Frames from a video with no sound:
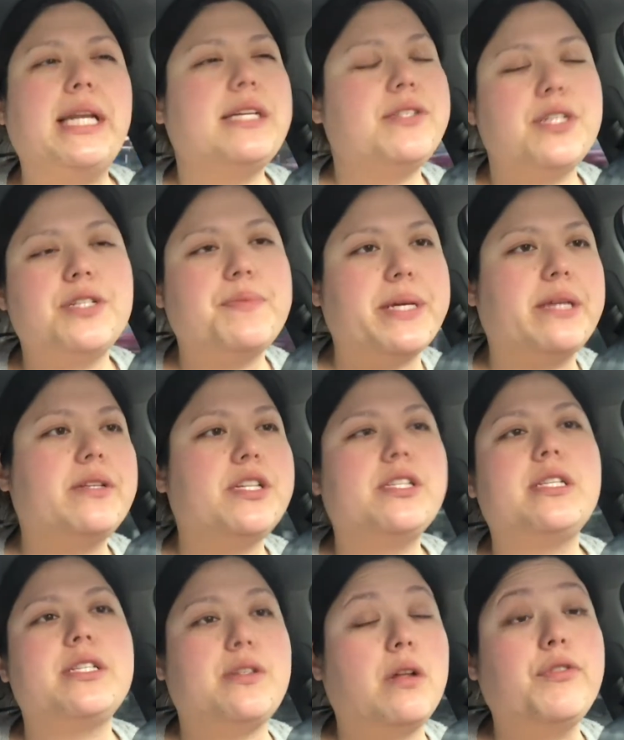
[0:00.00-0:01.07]
Let's just be a
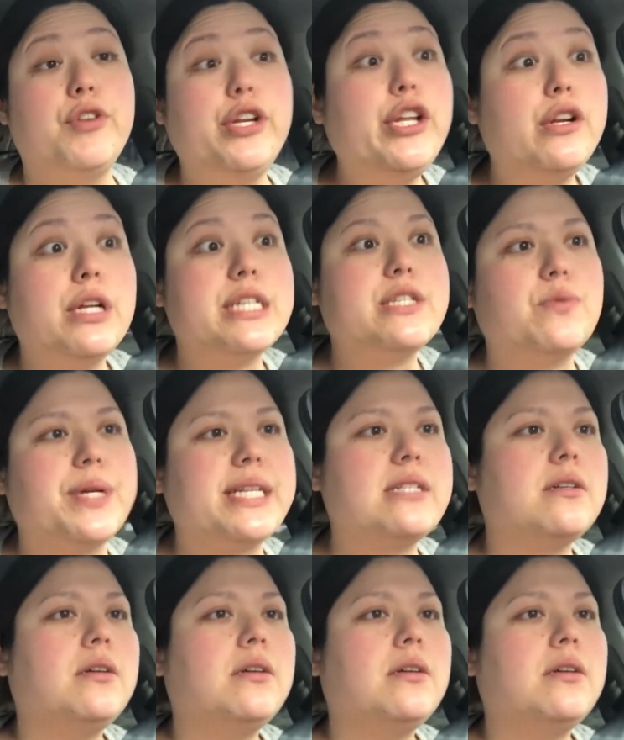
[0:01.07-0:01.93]
little less sweet.